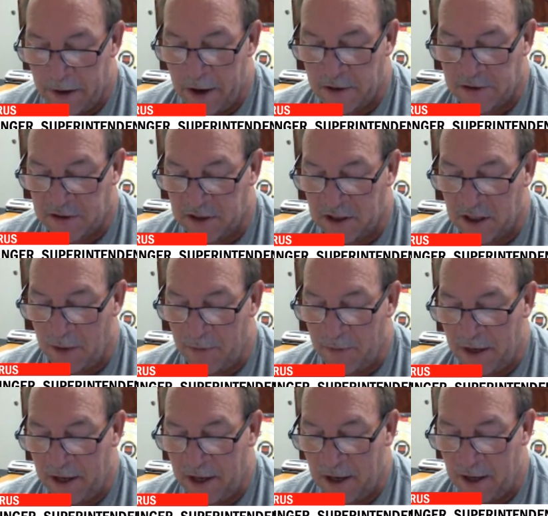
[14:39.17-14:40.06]
Parents can
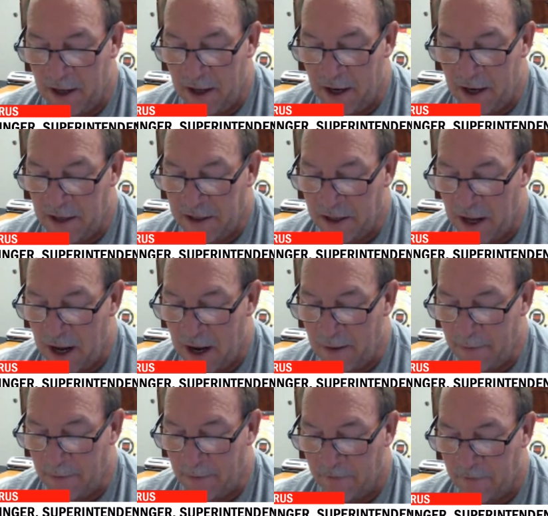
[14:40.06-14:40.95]
come in at any
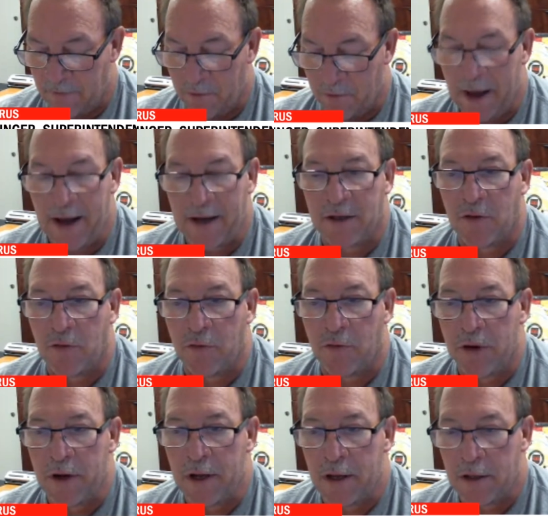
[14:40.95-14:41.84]
time from 8 to
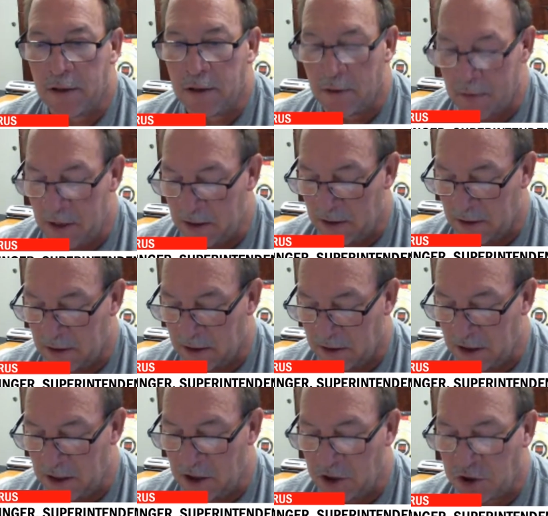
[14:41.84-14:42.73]
3 to
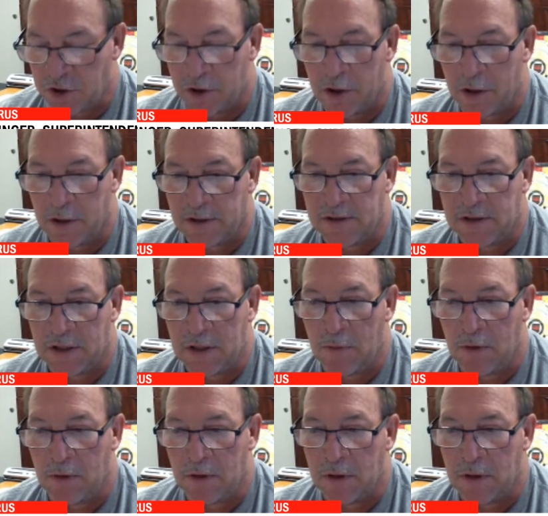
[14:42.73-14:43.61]
meet the teacher and
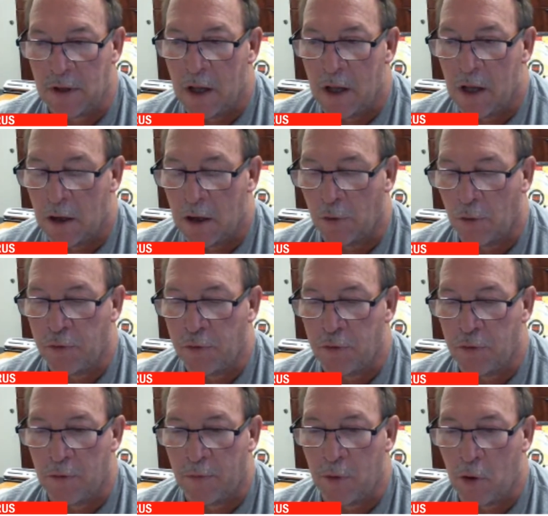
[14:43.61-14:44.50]
go
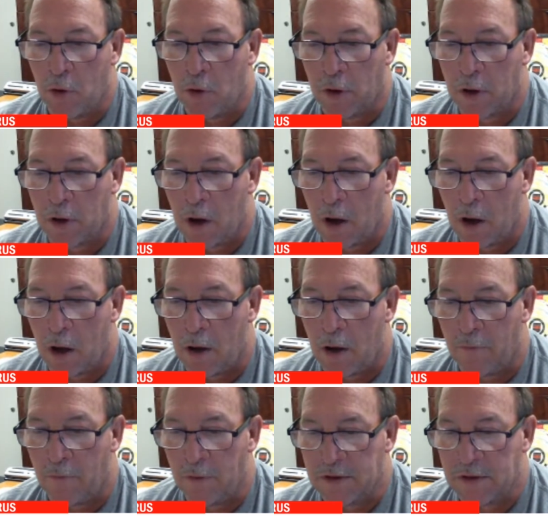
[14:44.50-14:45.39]
through the
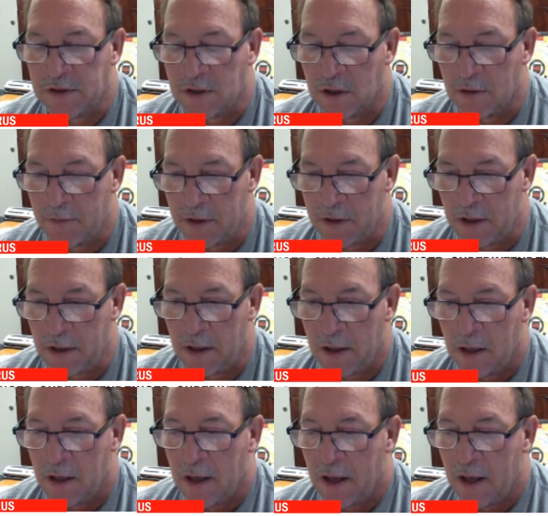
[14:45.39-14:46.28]
protocol of what's going to be
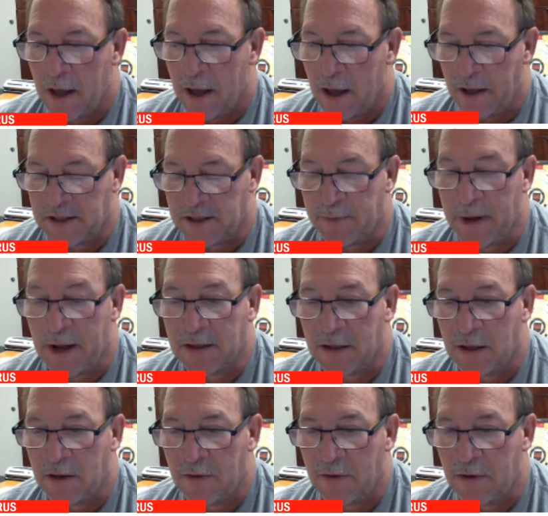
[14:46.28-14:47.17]

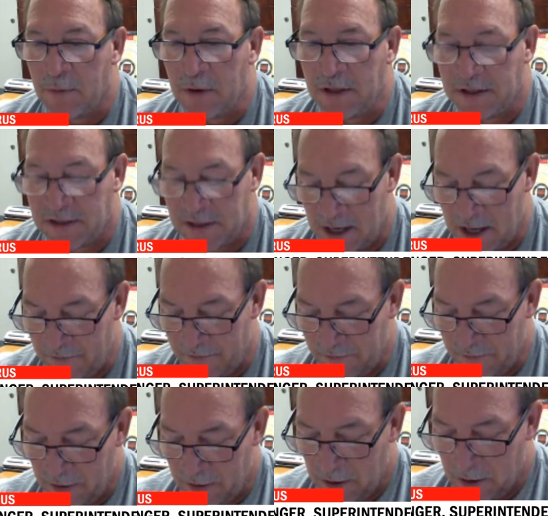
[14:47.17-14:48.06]
expected to be
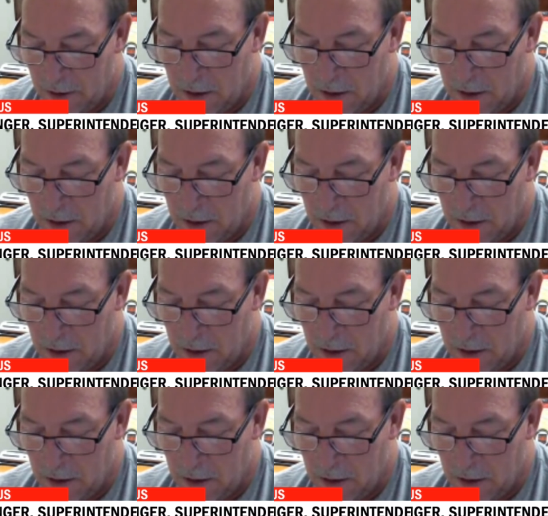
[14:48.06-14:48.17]
safe.